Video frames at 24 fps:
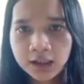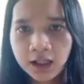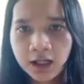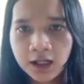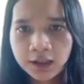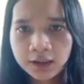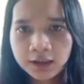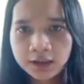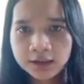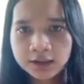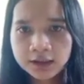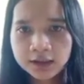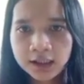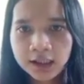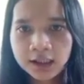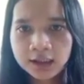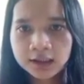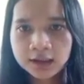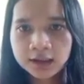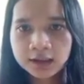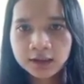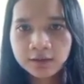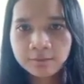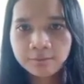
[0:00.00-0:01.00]
are
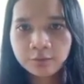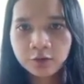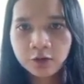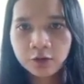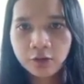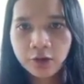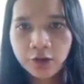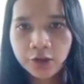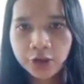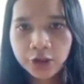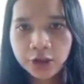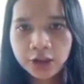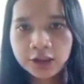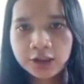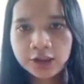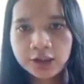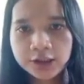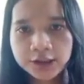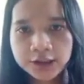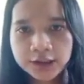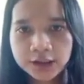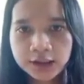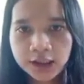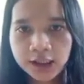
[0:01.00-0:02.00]
insensitive to
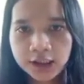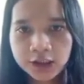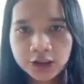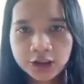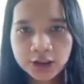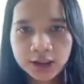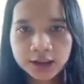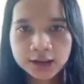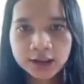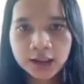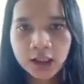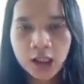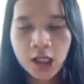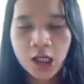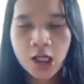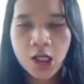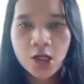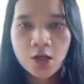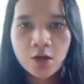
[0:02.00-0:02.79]
earlier stages,